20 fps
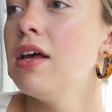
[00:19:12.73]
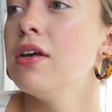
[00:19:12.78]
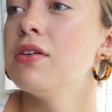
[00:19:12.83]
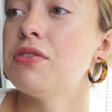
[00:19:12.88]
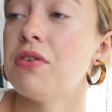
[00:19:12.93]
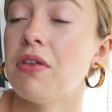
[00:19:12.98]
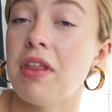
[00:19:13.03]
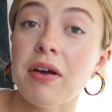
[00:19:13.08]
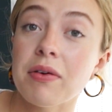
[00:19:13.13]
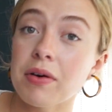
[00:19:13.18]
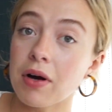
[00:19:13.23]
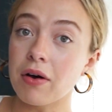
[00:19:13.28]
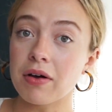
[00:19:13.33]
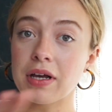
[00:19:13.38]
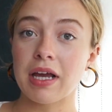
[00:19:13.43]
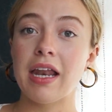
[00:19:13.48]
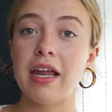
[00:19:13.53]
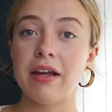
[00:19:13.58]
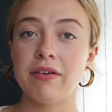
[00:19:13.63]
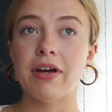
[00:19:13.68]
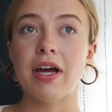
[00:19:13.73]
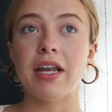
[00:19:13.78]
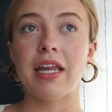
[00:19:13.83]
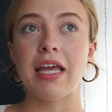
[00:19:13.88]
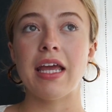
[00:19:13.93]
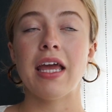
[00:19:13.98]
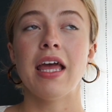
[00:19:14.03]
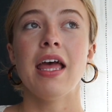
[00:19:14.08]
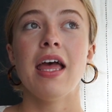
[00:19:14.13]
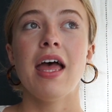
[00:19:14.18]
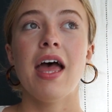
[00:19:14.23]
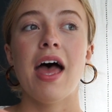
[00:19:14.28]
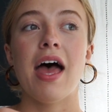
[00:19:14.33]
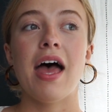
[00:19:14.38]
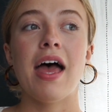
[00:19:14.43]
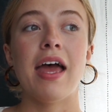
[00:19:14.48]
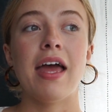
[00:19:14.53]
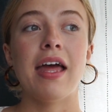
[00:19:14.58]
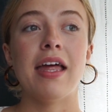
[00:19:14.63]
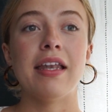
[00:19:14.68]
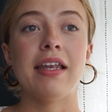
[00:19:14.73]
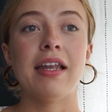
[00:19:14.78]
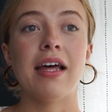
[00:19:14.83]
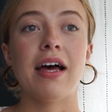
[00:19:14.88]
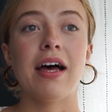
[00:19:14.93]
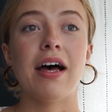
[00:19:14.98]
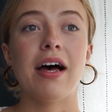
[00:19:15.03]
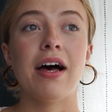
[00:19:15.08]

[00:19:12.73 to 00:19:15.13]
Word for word: So they were all getting ready and